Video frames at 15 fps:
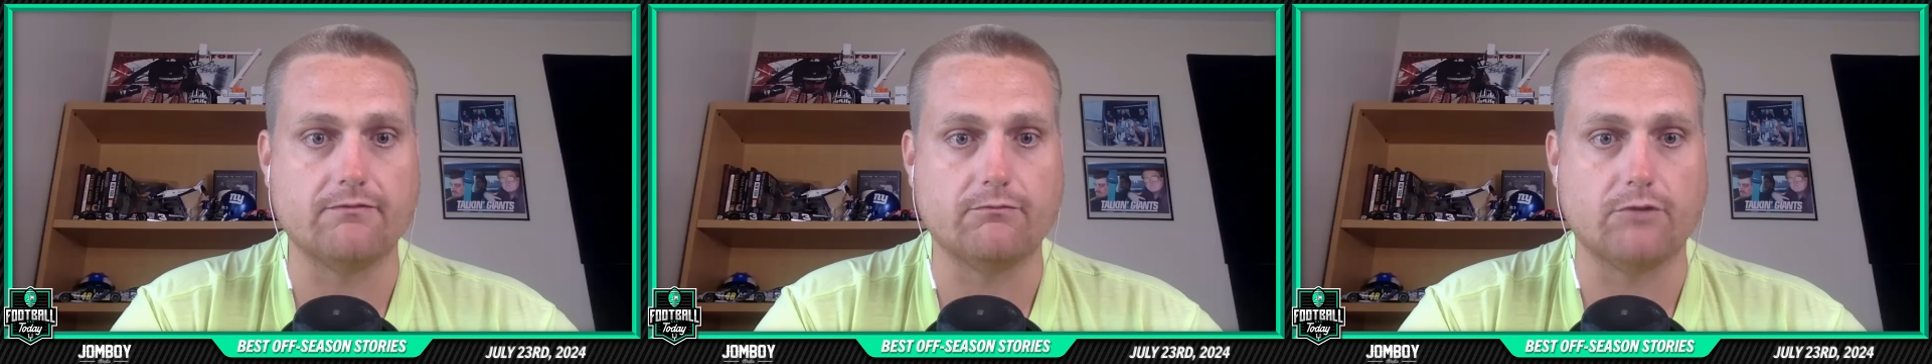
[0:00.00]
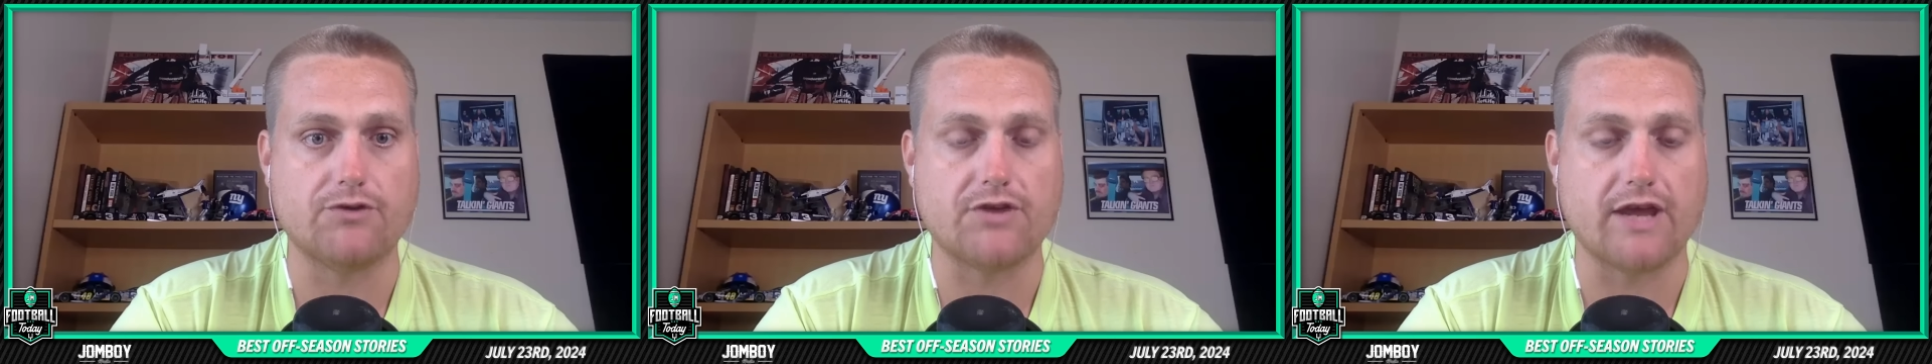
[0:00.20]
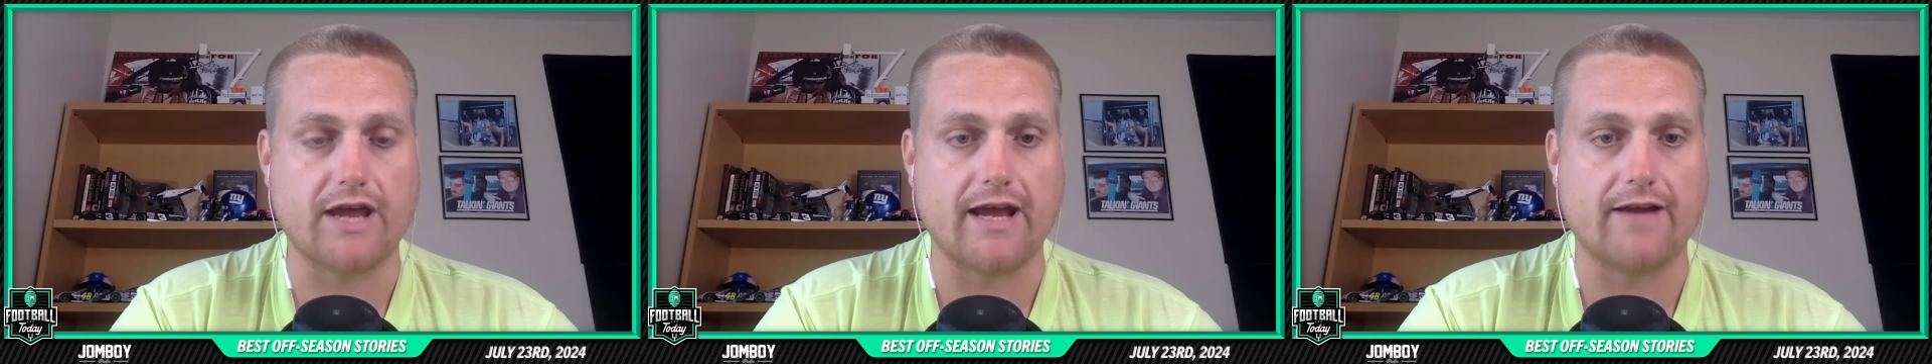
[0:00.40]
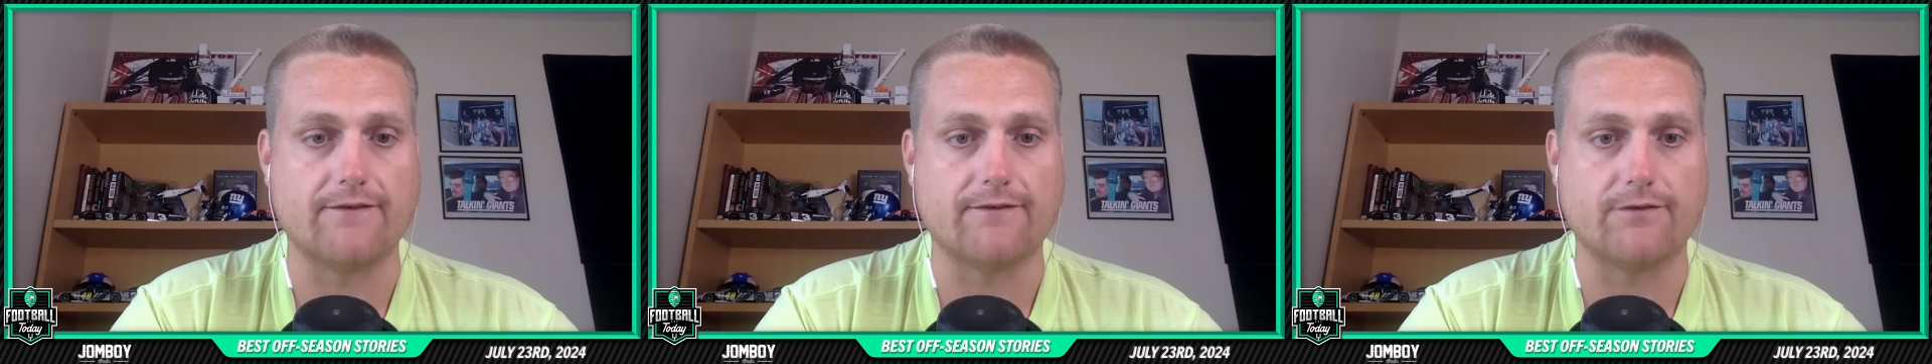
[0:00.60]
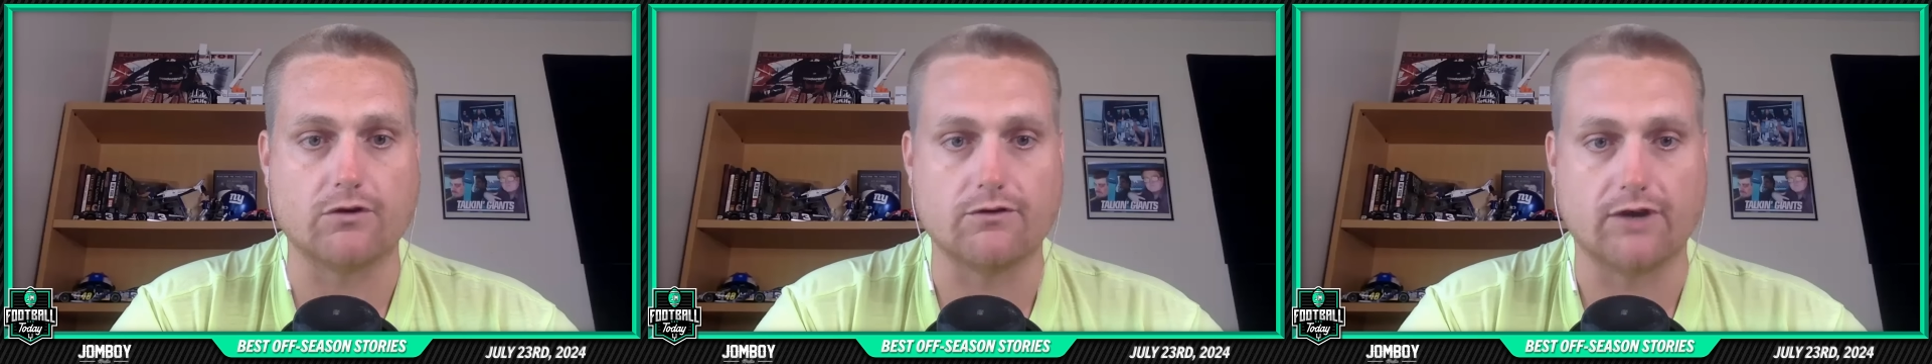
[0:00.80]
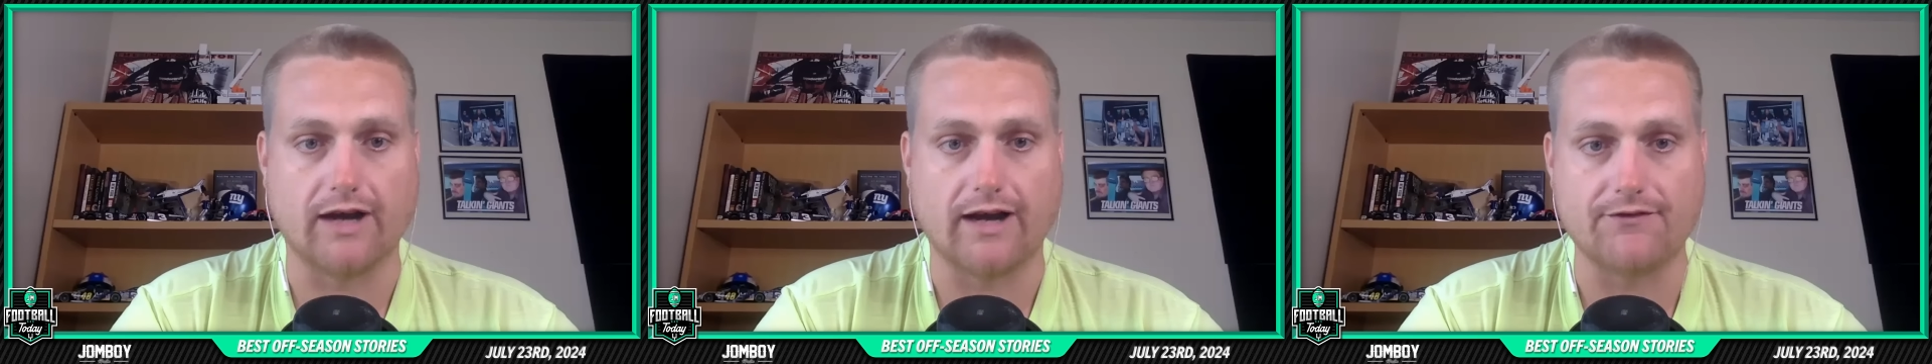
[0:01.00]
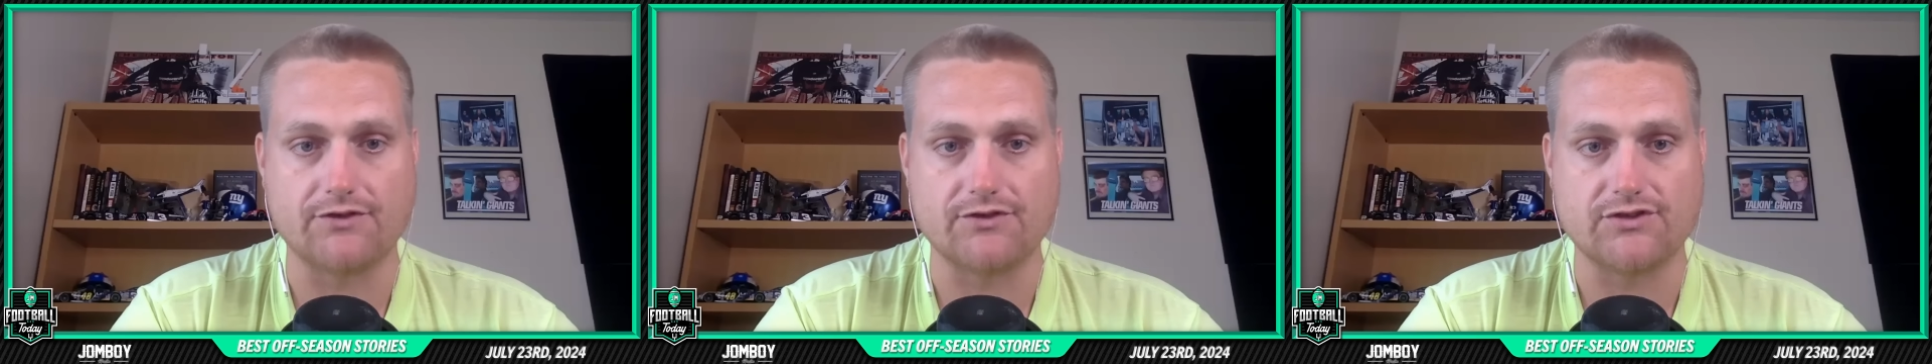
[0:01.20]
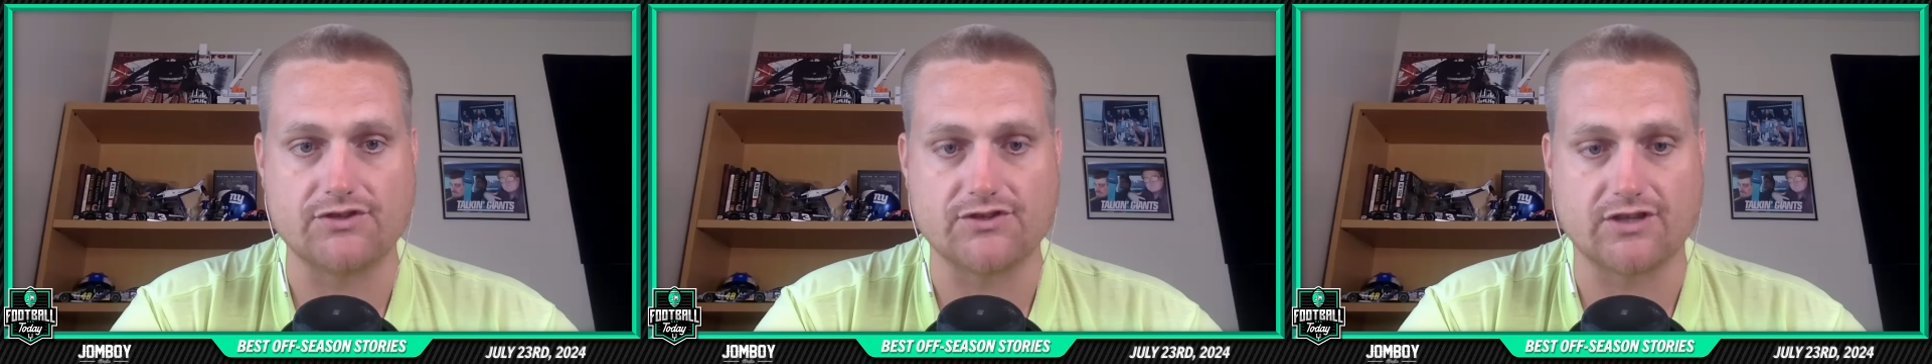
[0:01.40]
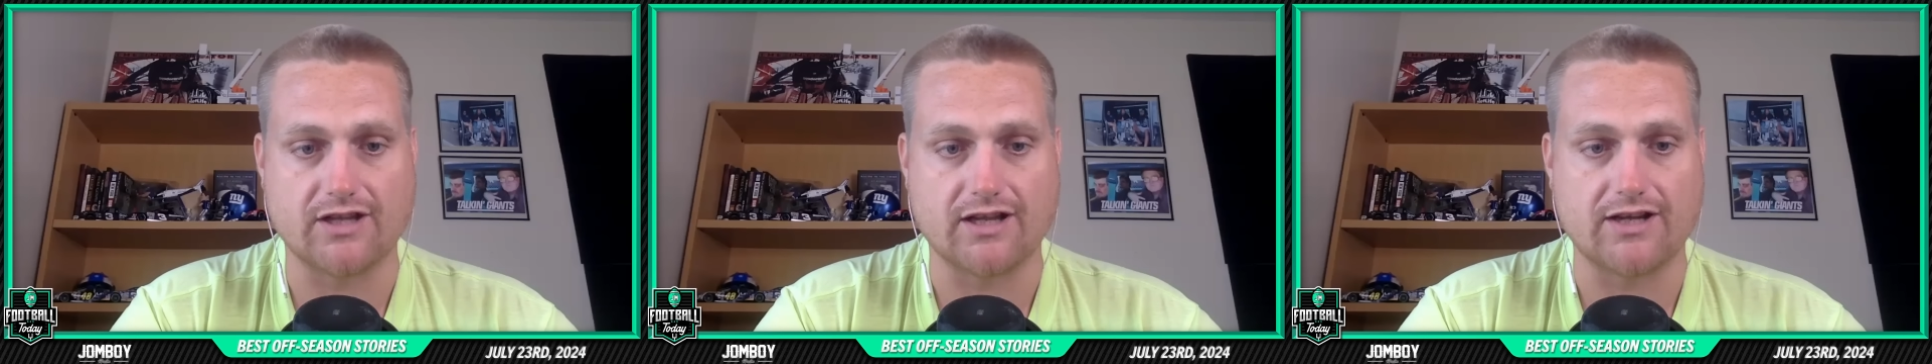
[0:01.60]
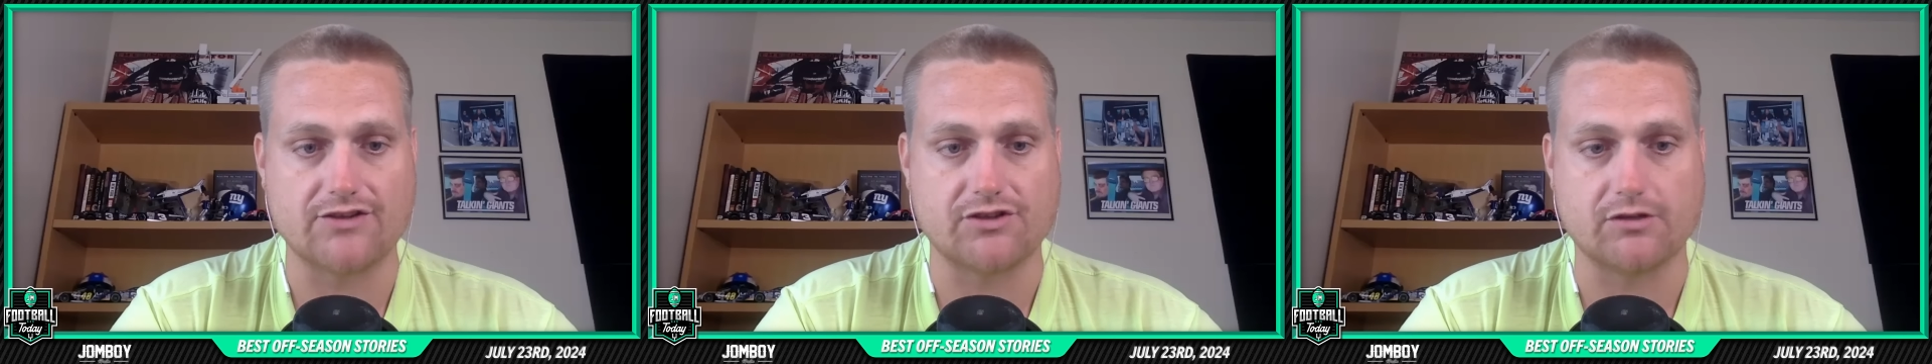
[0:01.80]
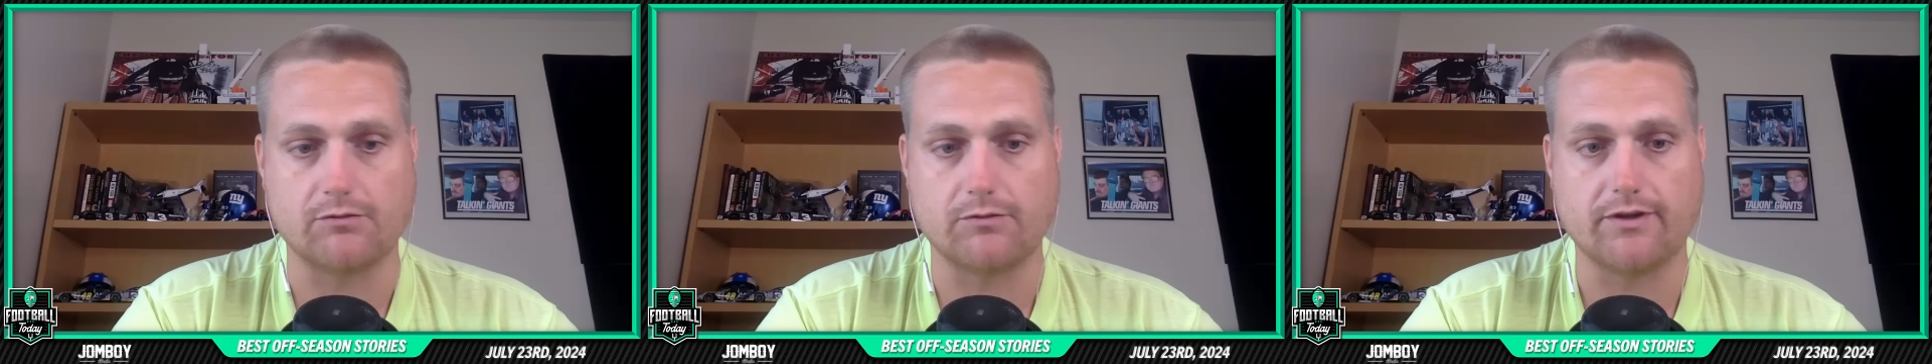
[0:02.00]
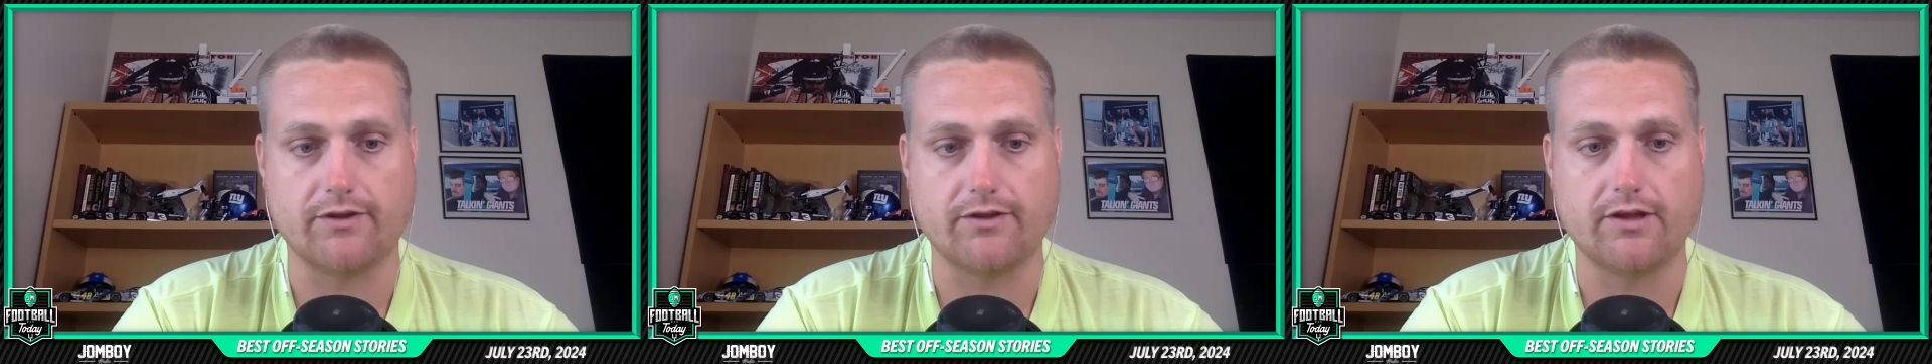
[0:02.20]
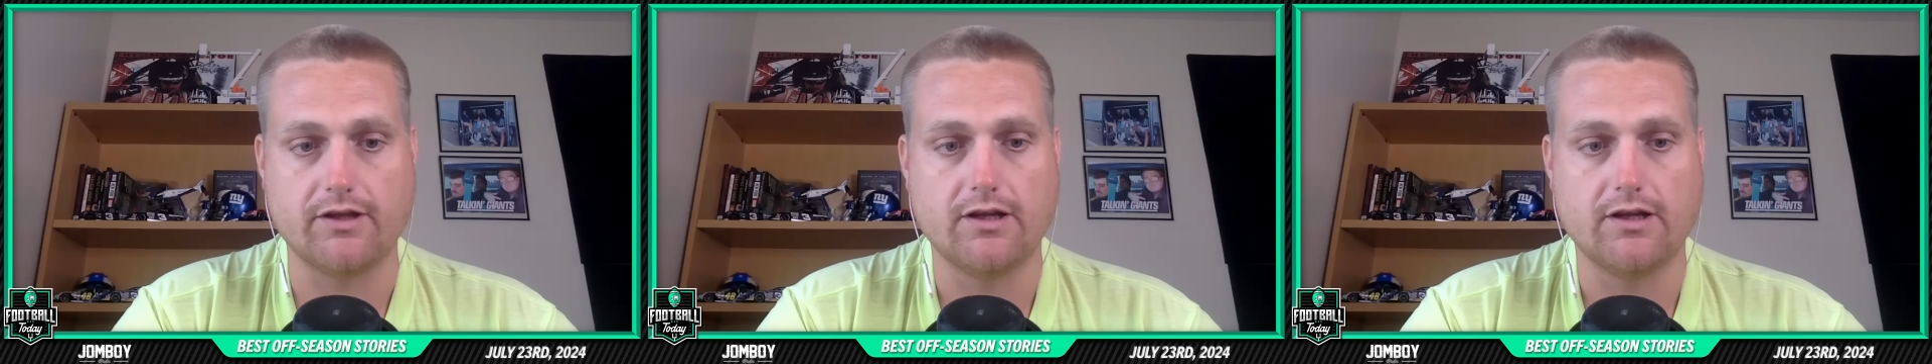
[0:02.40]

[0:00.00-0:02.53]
what they had for over half the season last year with,